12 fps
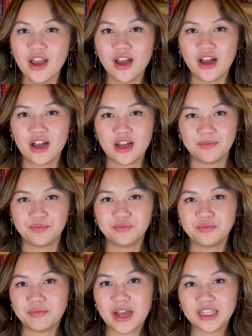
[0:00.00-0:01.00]

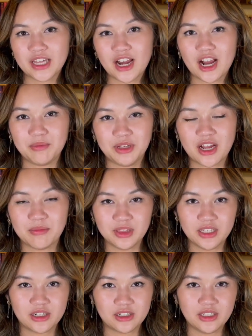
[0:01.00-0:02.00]
By that I mean I'm
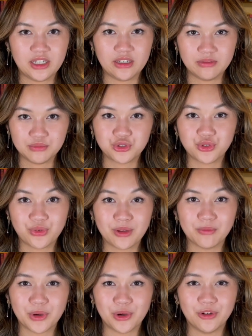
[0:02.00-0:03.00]
literally doing
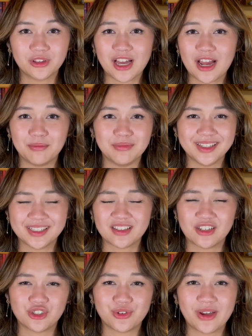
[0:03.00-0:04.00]
both. I'm
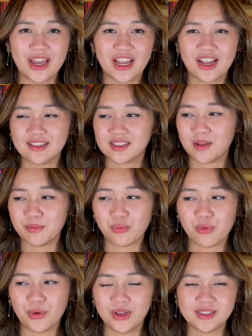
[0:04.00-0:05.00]
listening to it, and at some
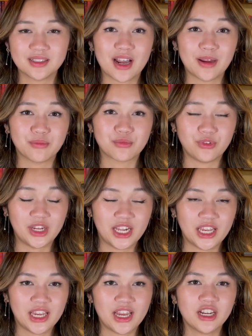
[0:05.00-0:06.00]
points I'm reading
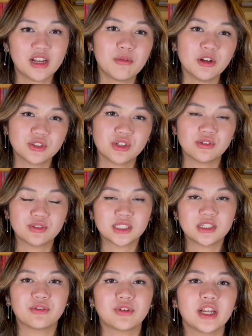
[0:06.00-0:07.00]
it, and I'm also
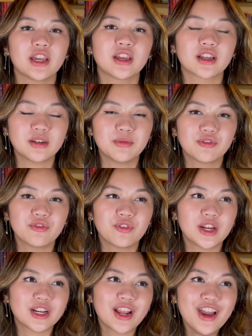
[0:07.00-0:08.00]
still reading Kingdom of the
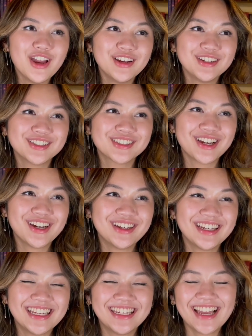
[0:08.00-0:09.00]
Feared. So
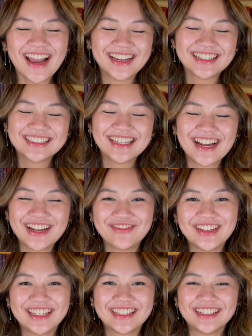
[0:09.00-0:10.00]
yeah, I
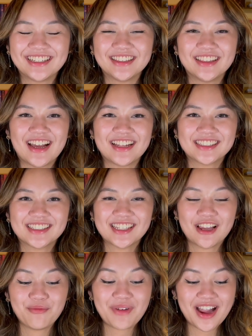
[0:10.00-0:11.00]
mean, that's
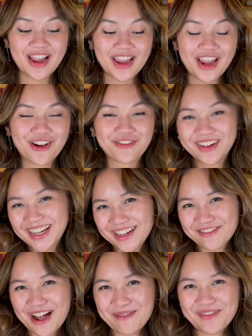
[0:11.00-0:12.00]
my reading
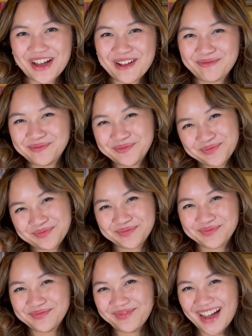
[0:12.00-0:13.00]
wrap up.
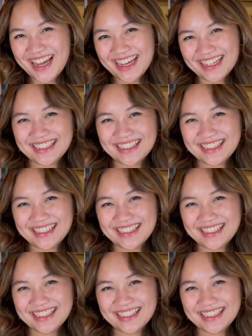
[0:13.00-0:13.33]
Bye!